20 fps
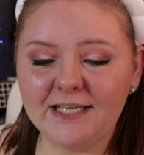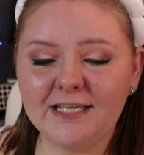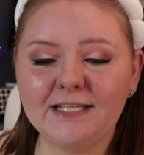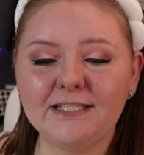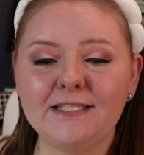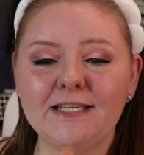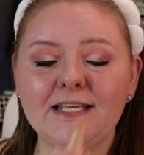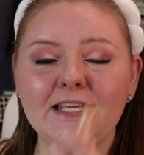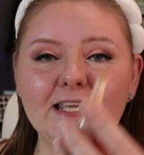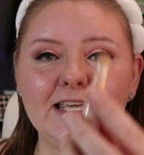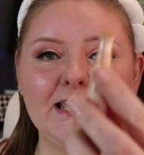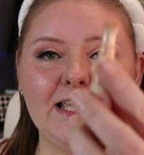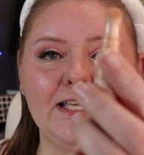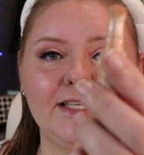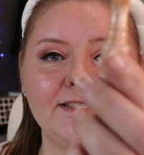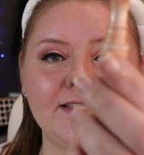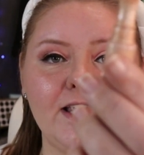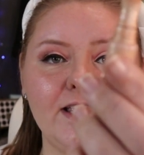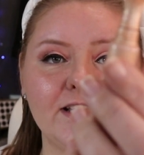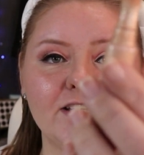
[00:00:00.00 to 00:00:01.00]
It
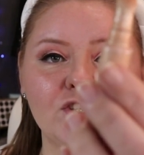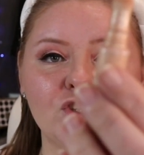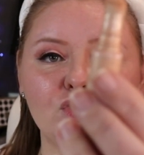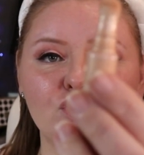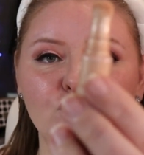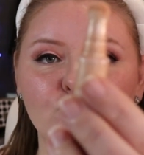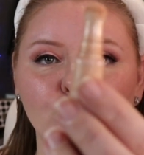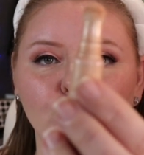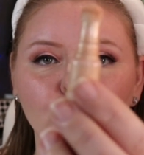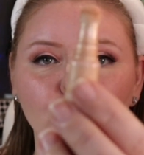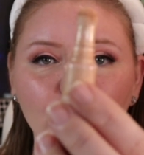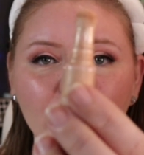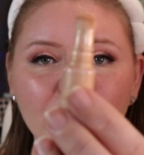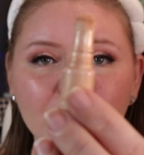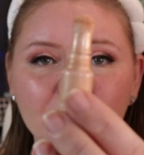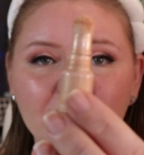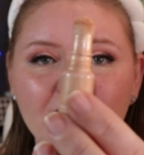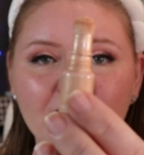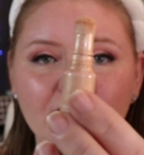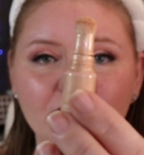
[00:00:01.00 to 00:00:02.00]
is
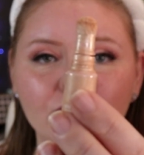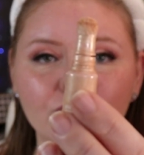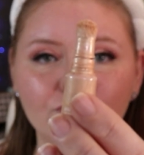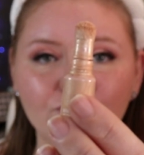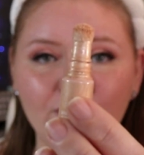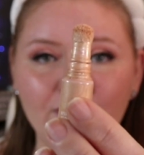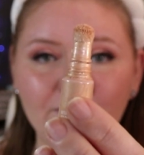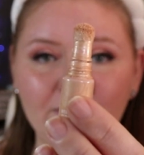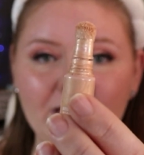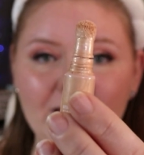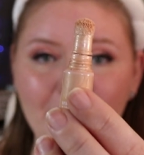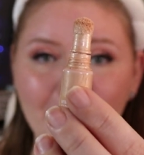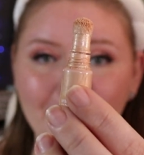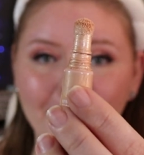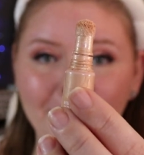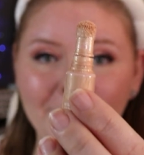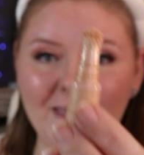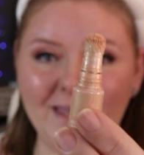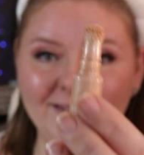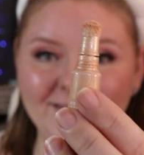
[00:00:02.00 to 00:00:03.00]
extremely, extremely
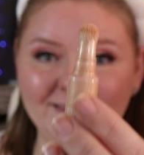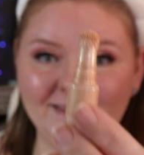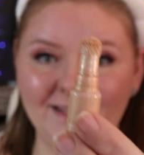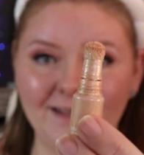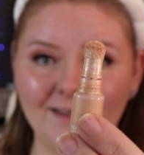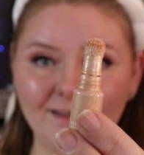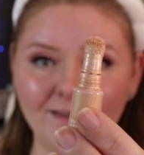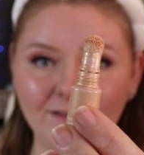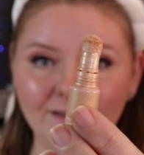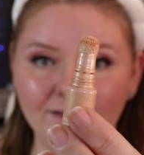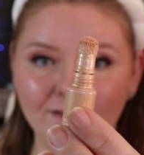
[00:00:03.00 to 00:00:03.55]
messy.